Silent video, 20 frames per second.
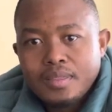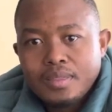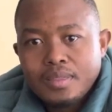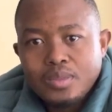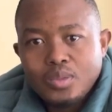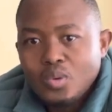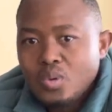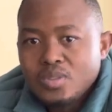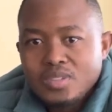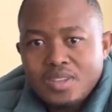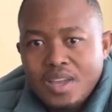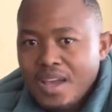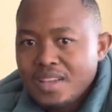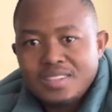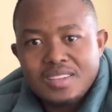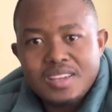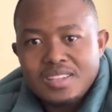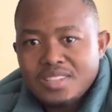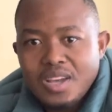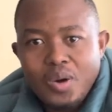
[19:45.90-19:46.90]
those guys'
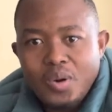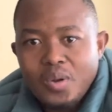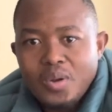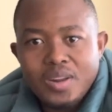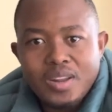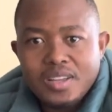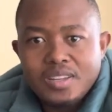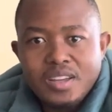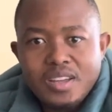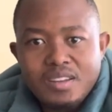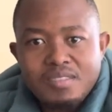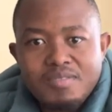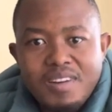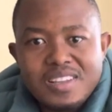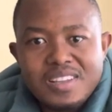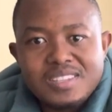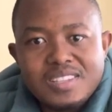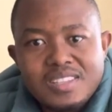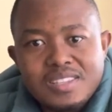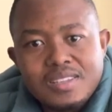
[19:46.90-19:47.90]
kids are already in
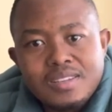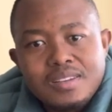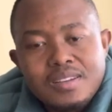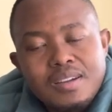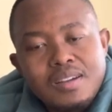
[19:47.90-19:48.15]
varsity.